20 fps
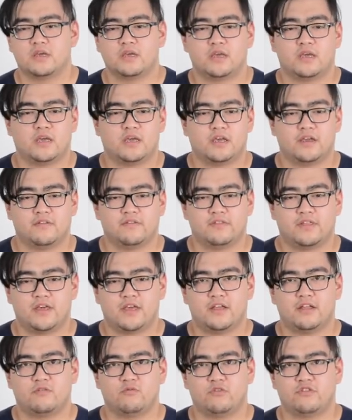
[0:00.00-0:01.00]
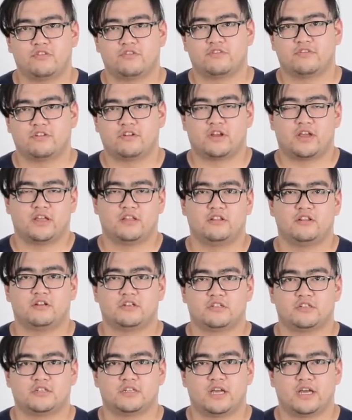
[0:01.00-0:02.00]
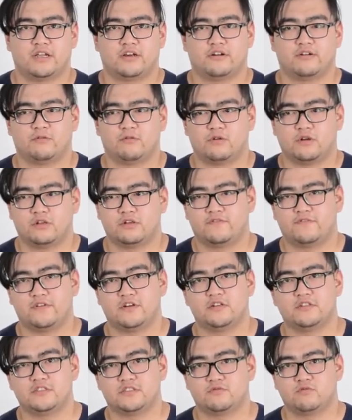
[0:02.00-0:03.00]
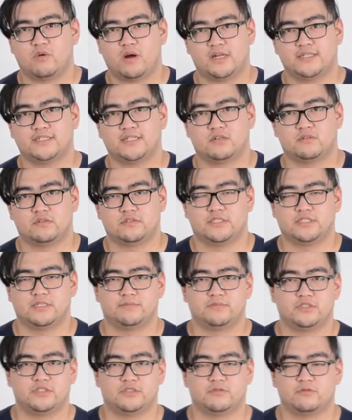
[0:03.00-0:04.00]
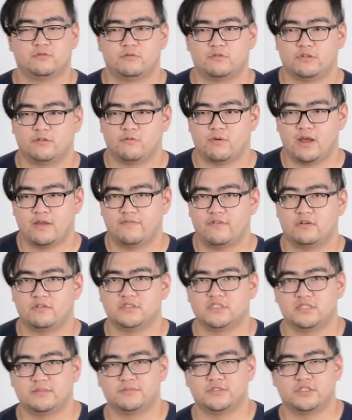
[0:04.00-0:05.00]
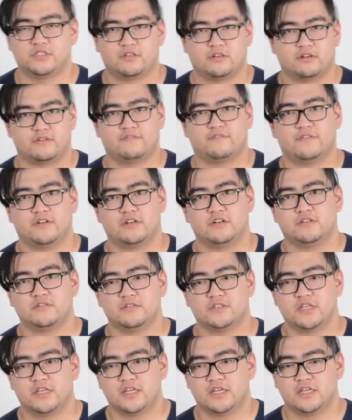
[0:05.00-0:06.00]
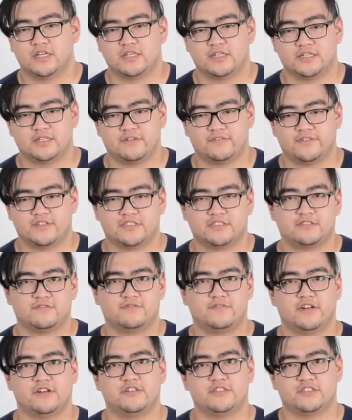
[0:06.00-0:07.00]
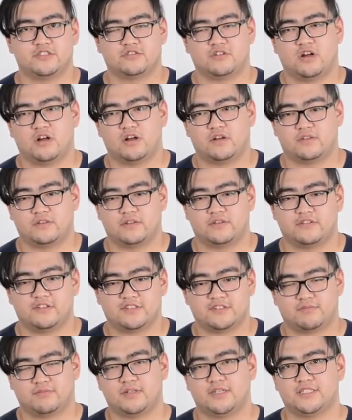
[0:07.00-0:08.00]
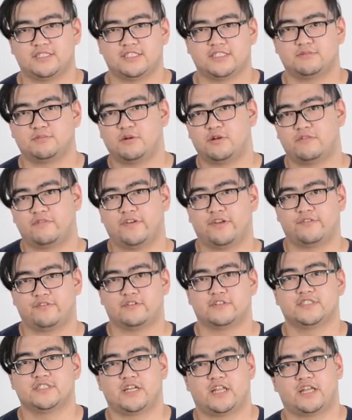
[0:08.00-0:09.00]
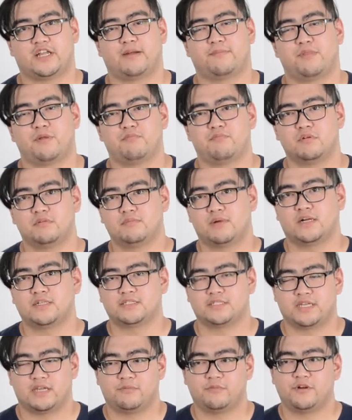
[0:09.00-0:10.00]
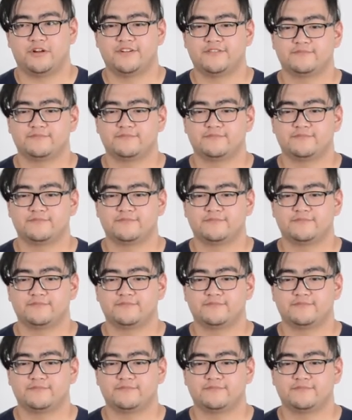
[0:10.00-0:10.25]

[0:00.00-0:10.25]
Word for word: And then we just took a look at our phone's Wi-Fi reception. The Wi-Fi reception on our phone, if it's very strong, then this place is perfect for setting up the BirdBox camera.